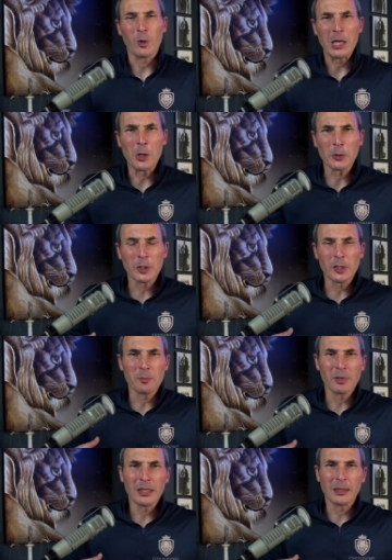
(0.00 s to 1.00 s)
we are going to
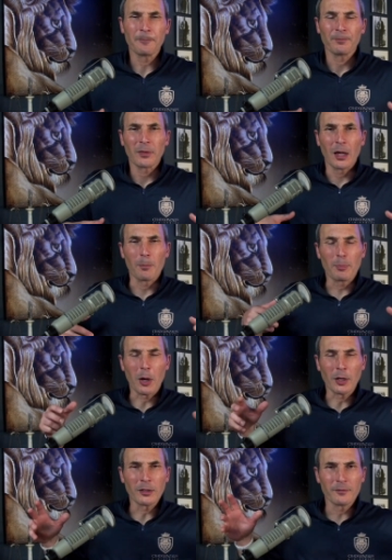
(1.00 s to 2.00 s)
be a
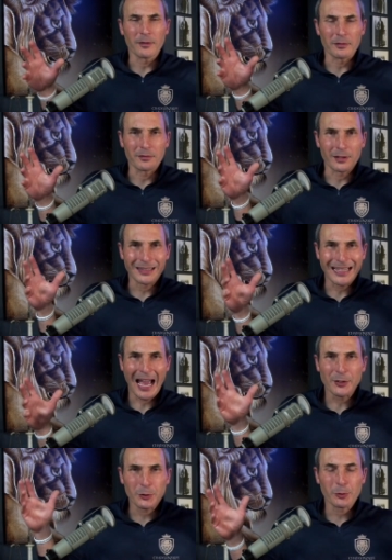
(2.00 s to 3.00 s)
part of the, the
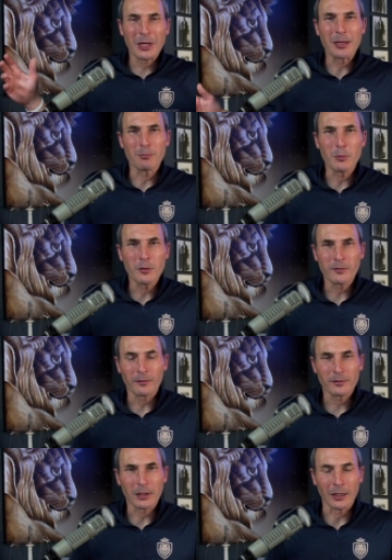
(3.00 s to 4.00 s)
last great move
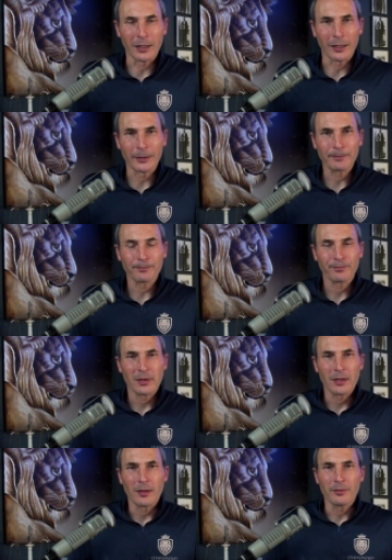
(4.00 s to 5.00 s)
of God,
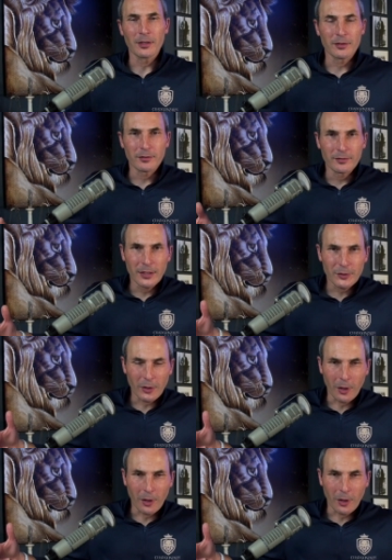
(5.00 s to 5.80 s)
this, this